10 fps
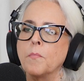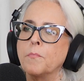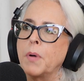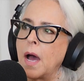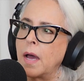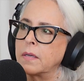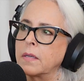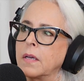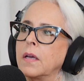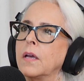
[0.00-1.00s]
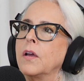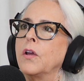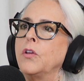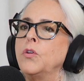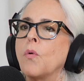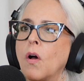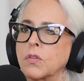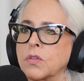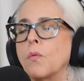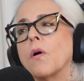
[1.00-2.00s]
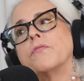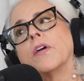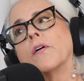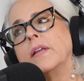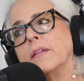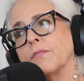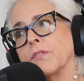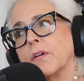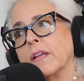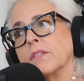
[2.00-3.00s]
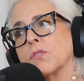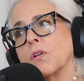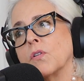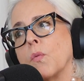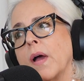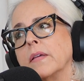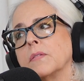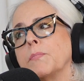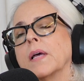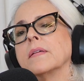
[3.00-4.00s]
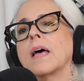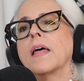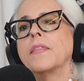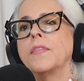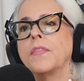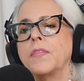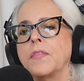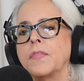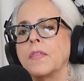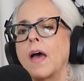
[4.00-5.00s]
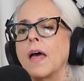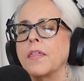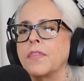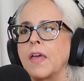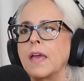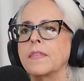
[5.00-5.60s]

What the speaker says: but you also are very different in certain ways, because I think